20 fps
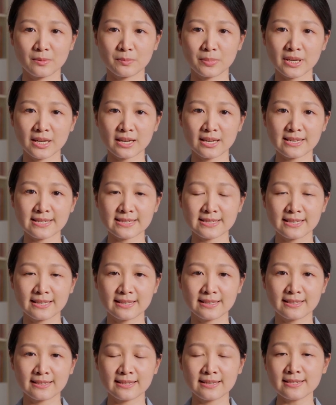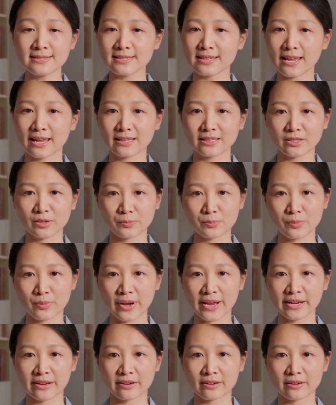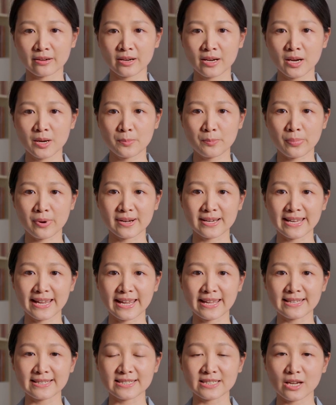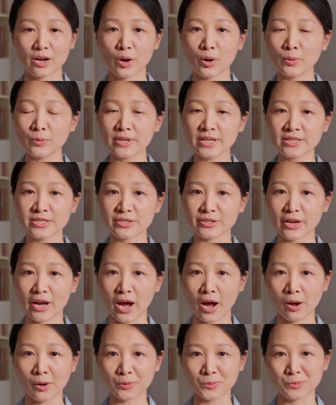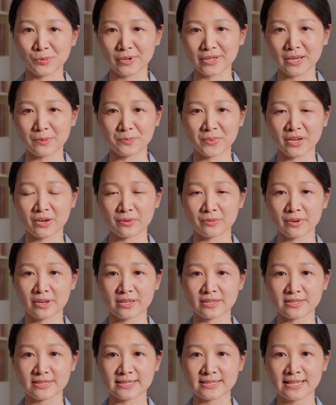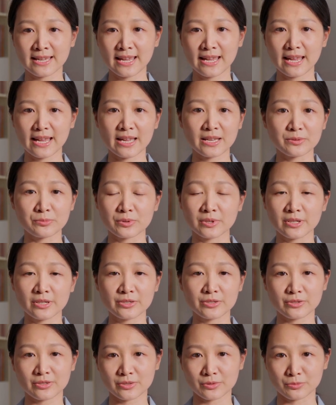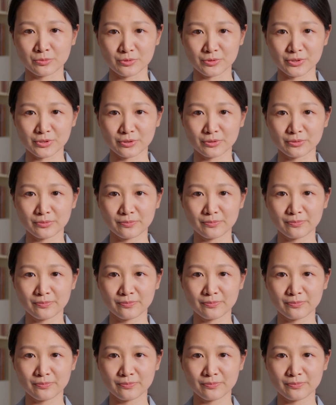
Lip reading: because this kind of prayer pertains only to outward appearance and religious ritual,